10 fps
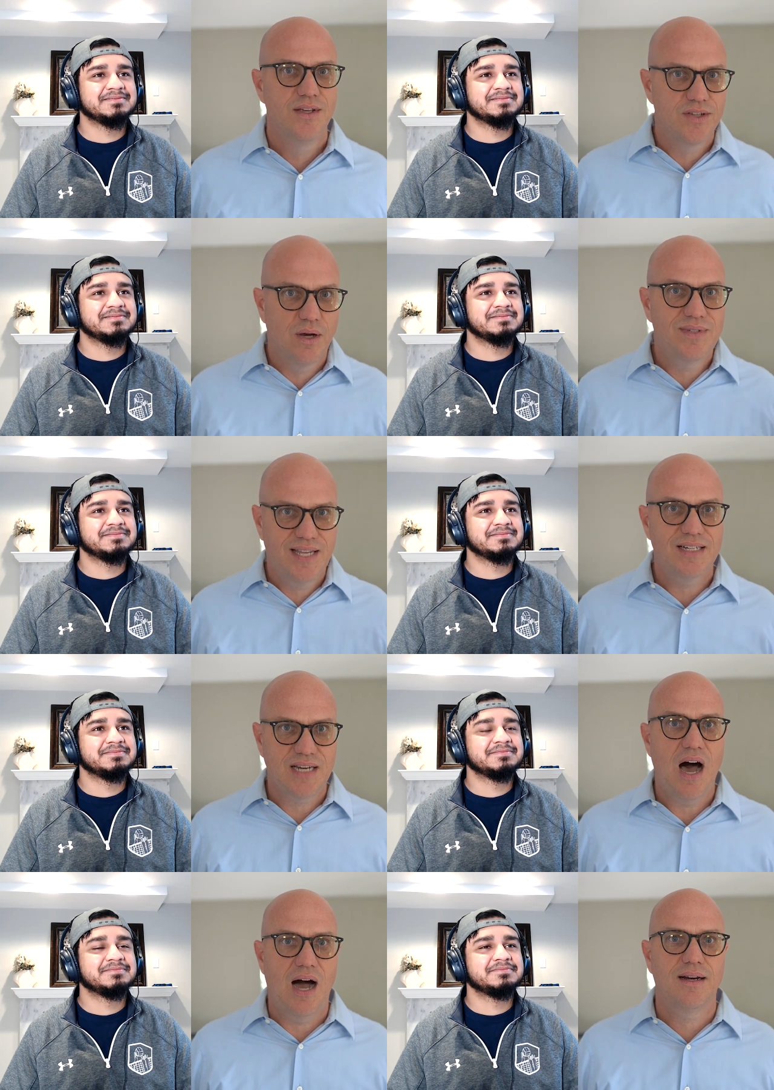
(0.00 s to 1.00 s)
Speaker 1: So tick
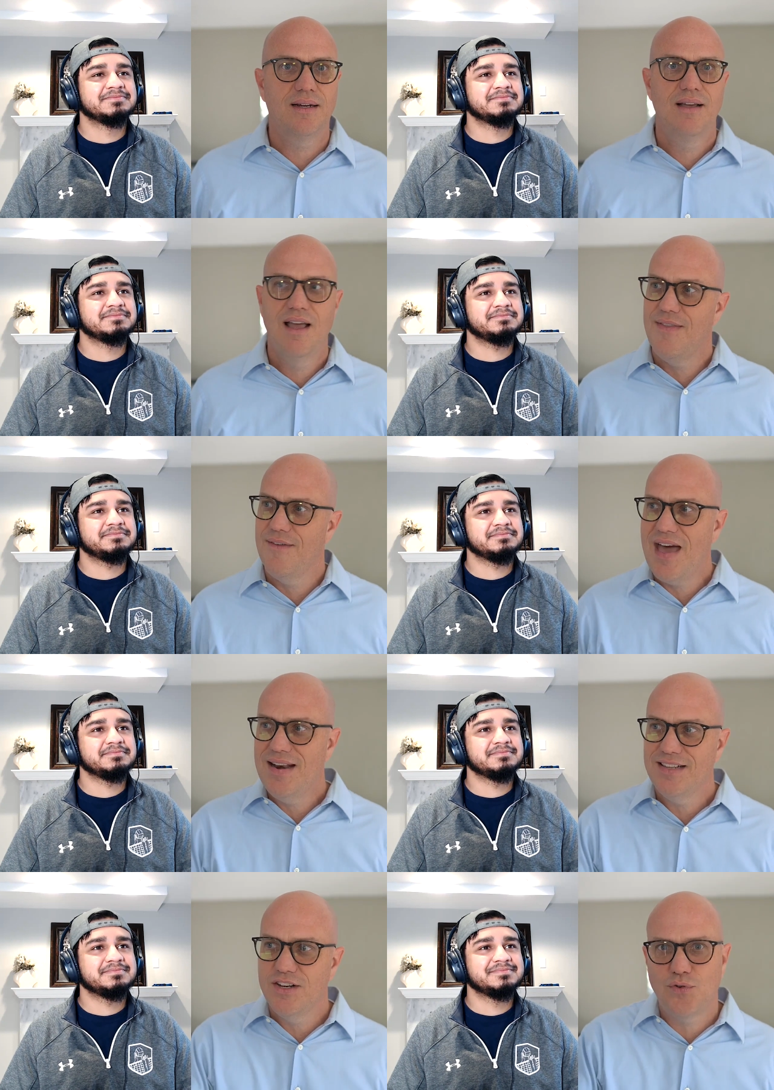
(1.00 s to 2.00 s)
tock, if that
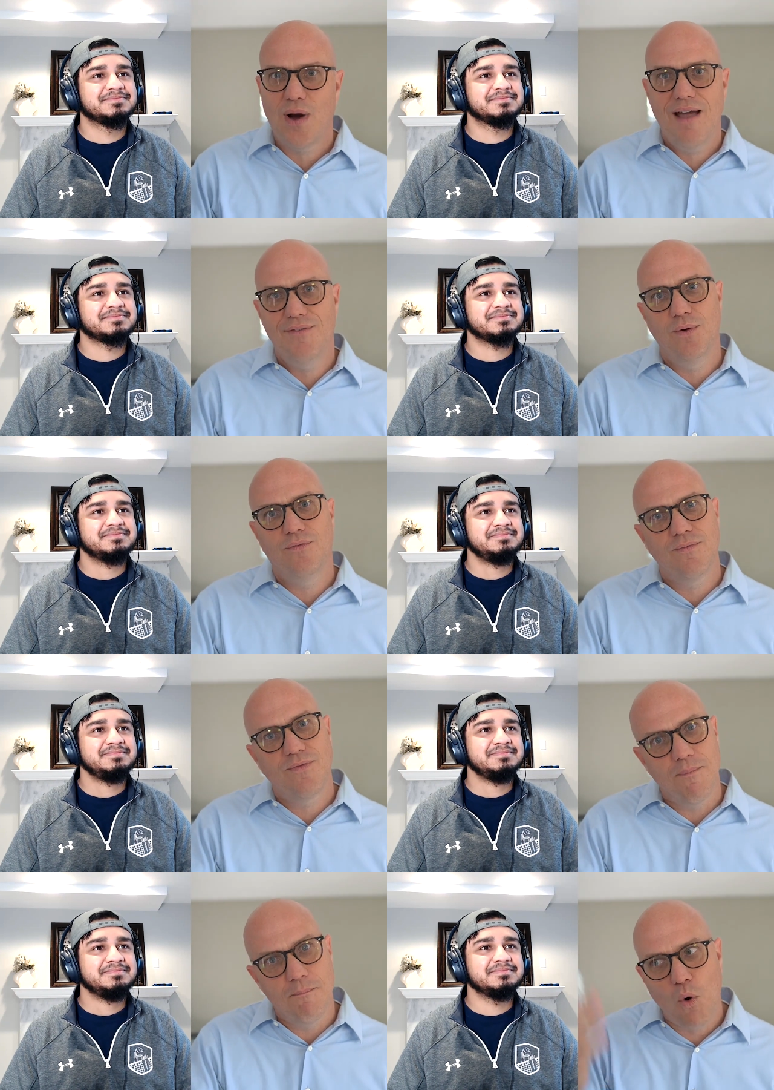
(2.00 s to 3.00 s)
doesn't drive you
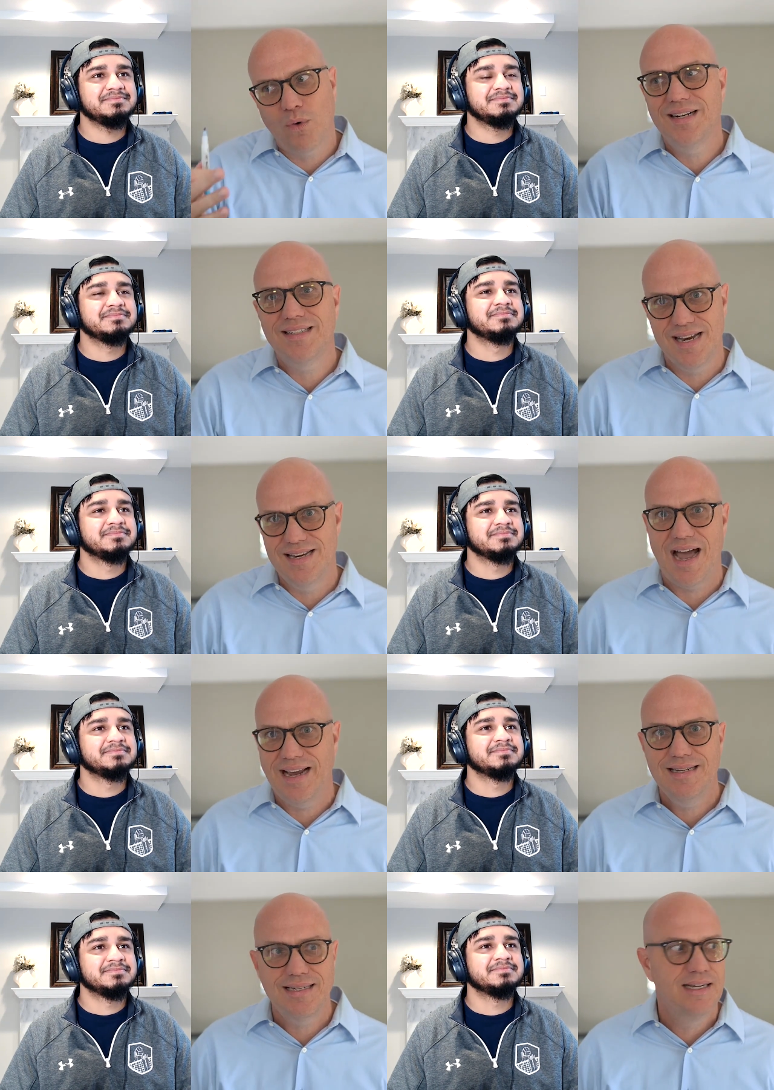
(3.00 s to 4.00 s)
from morning to
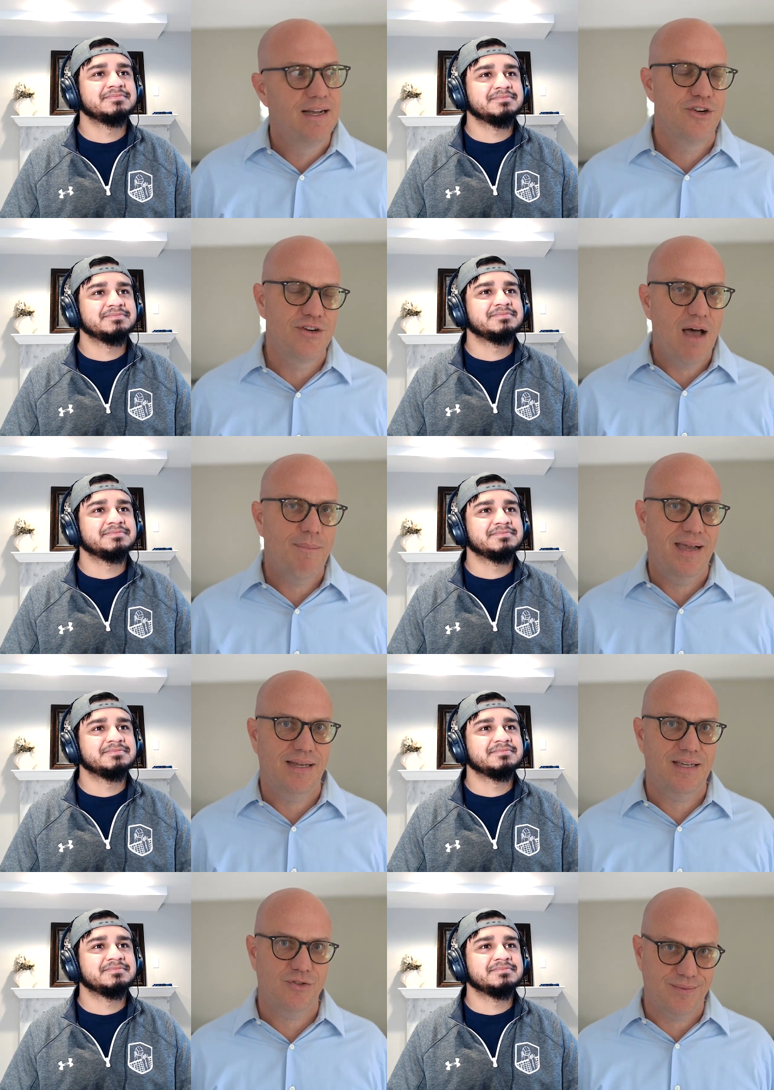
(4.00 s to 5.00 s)
night, you're not paying
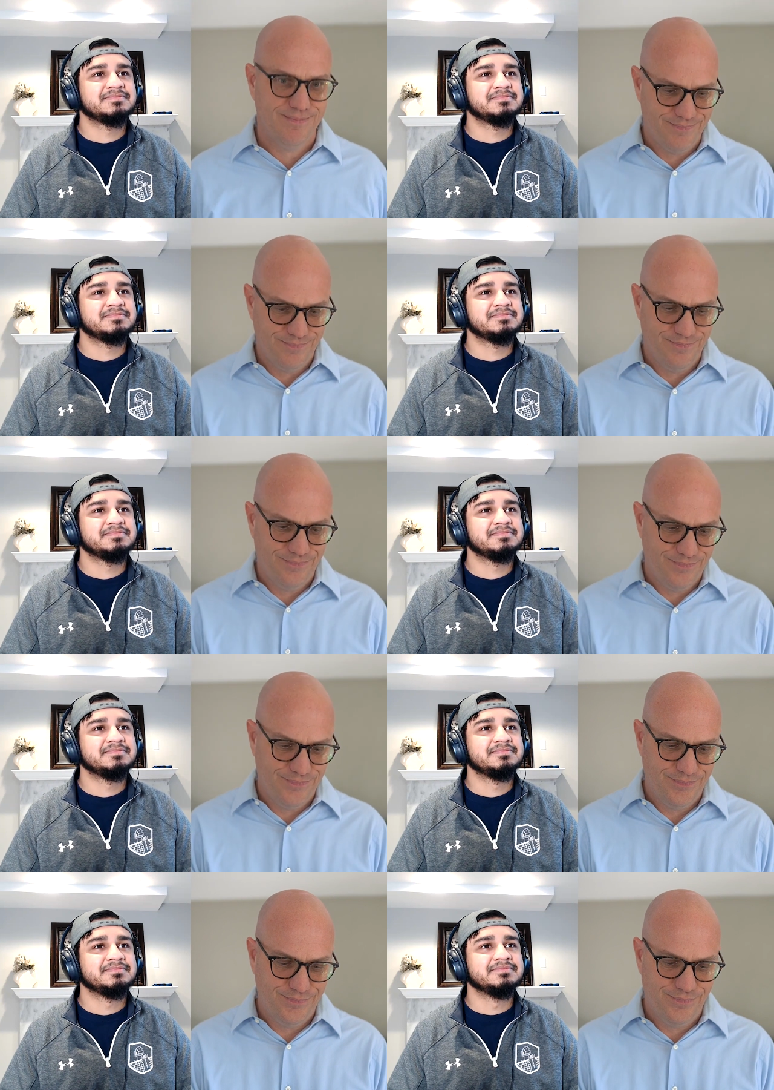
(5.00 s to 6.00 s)
attention.
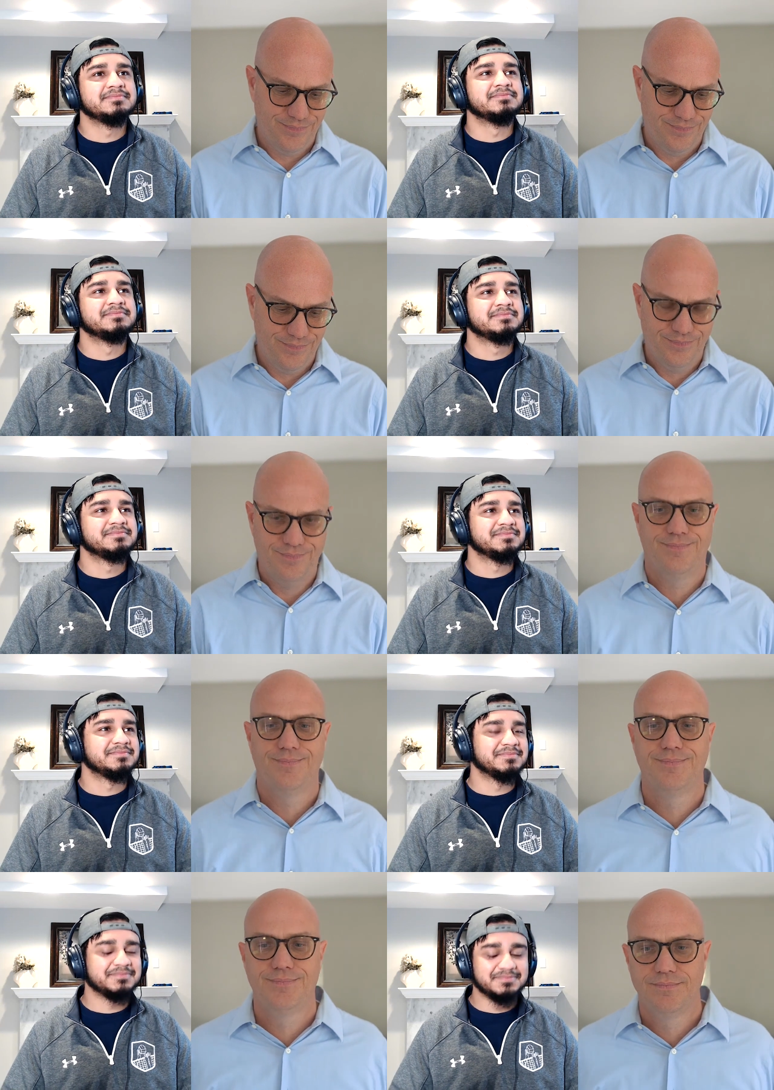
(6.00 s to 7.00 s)
Speaker 2: Hmm.
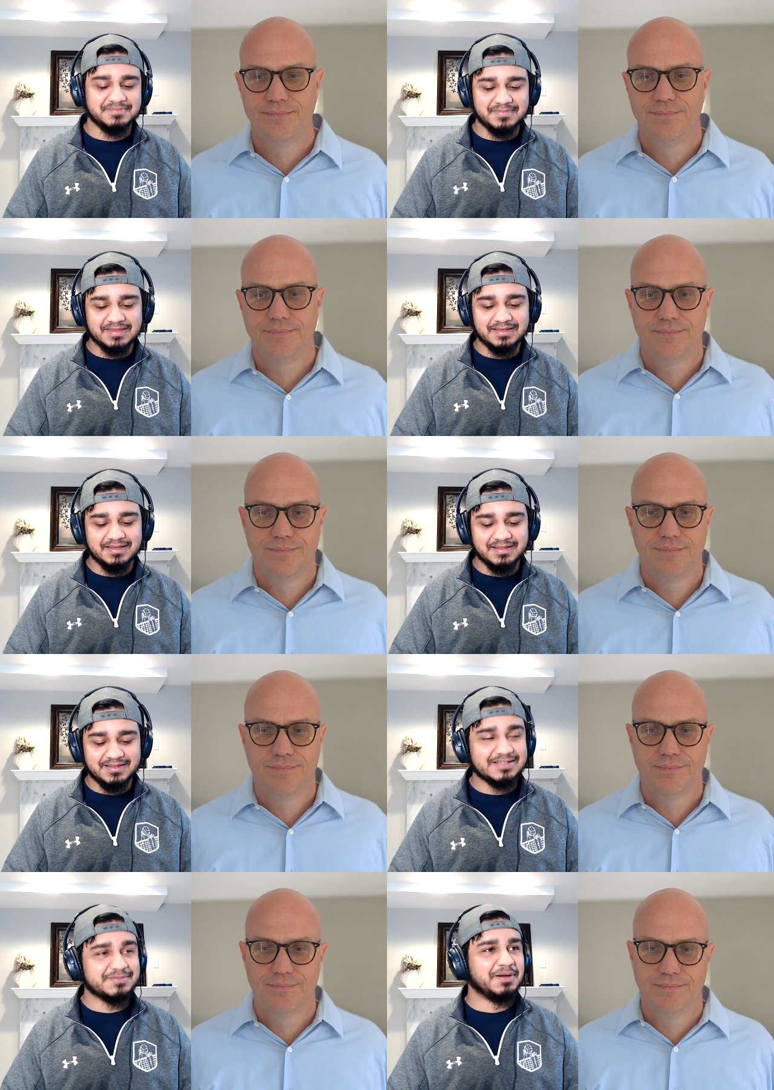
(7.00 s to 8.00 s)
Hmm.
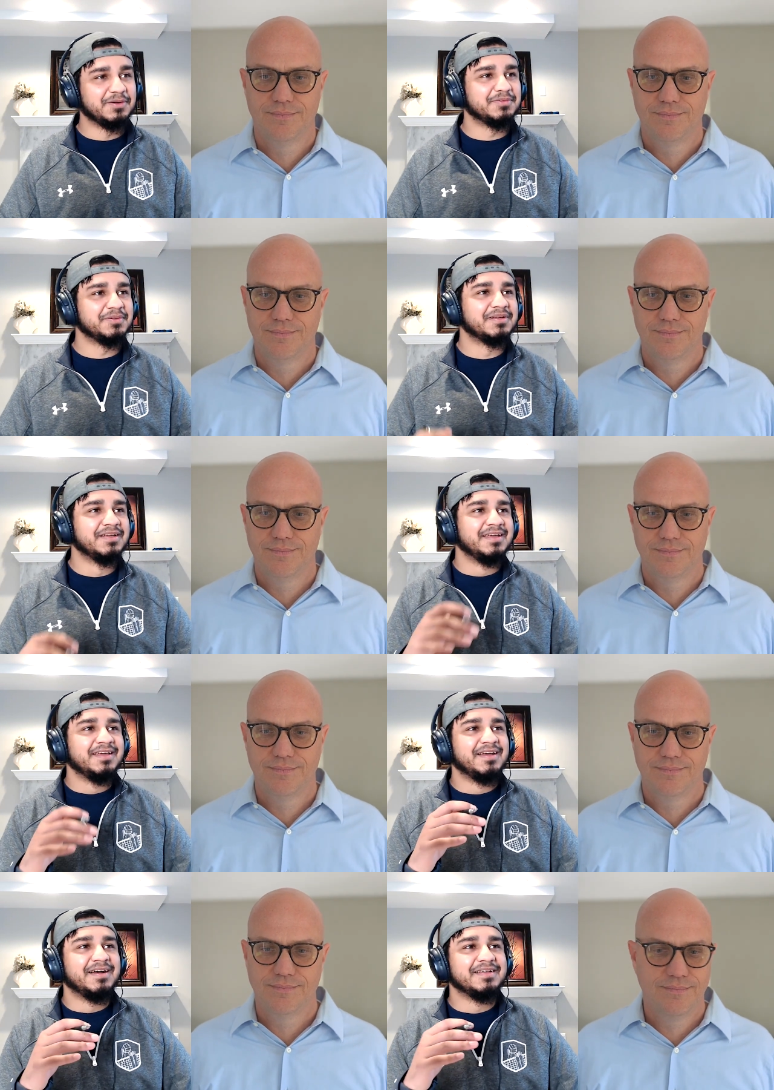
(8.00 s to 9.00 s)
That's powerful.
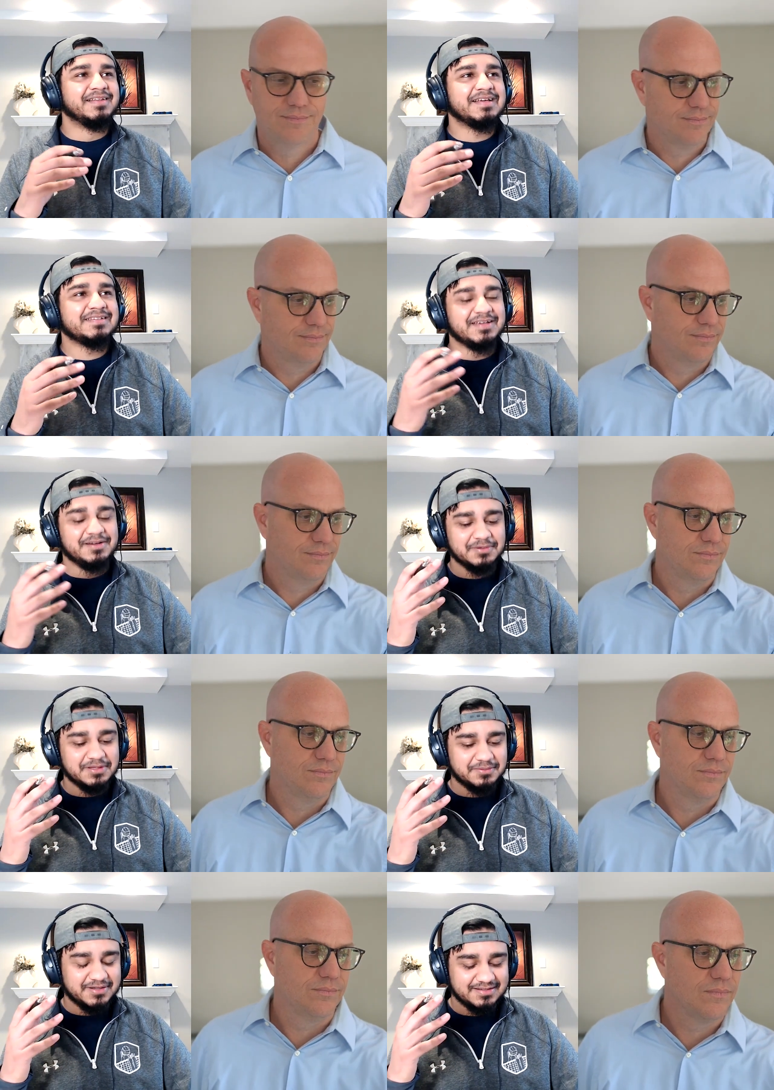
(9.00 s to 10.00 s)
Uh, last thing I really
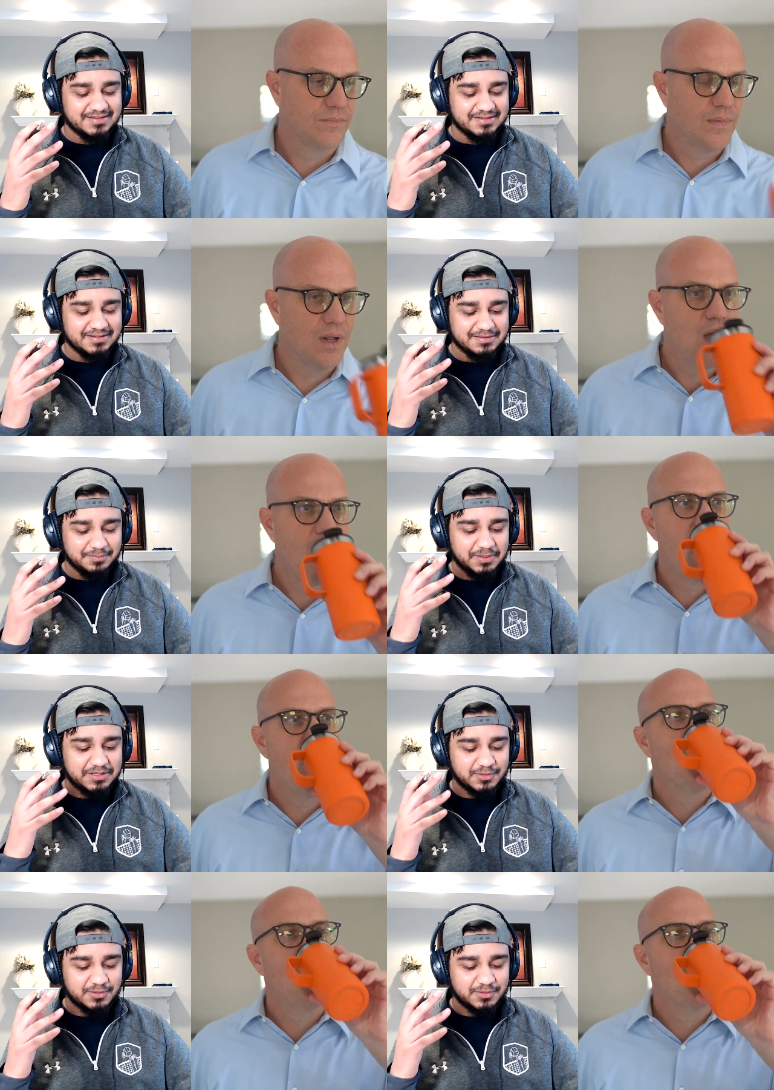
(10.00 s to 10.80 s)
wanted to pick your